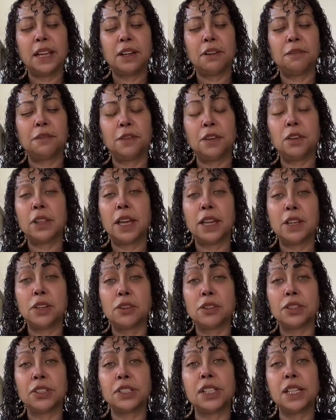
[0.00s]
they could feel that
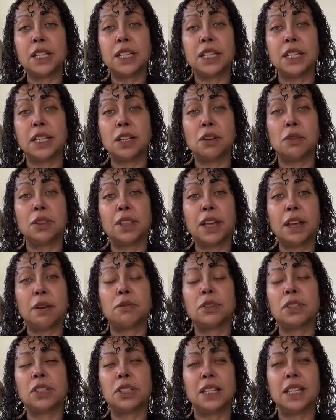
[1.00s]
you're sneaky or
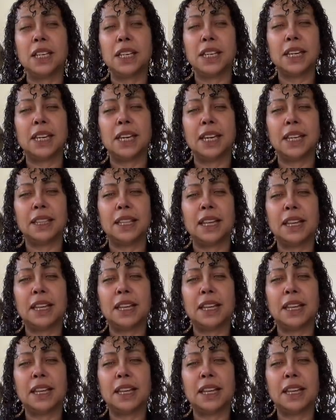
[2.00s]
they were sneaky,